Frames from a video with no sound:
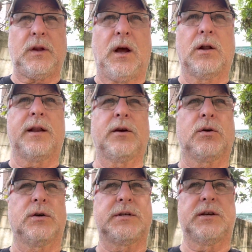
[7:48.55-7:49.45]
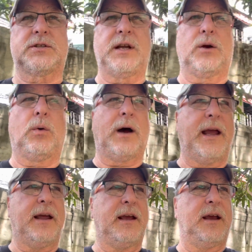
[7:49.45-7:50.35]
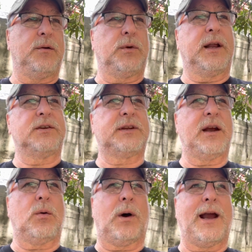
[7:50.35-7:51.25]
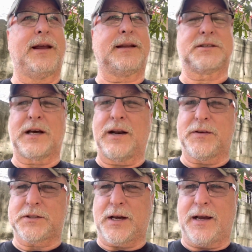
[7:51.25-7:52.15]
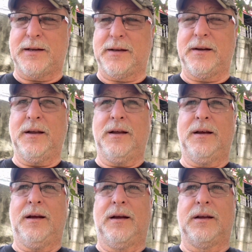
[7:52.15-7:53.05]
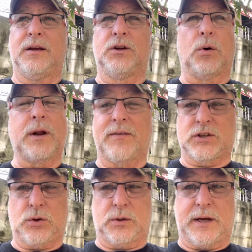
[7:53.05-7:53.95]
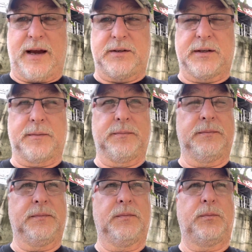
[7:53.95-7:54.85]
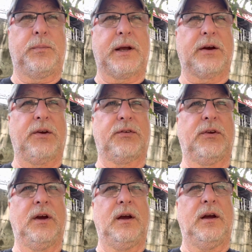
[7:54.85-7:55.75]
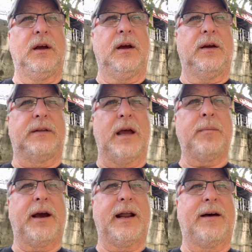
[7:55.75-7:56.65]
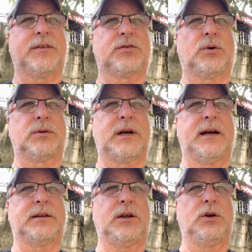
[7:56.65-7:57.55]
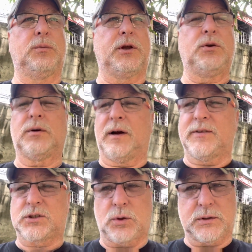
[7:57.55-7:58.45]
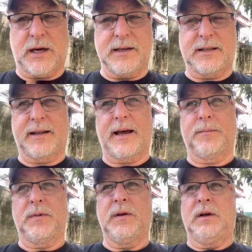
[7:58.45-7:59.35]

A lot of the girls here stay quiet, and when they stay quiet, that's kind of a sign that you don't have a soul tie to them, because they might have the soul tie to you, but you don't have a soul tie to them.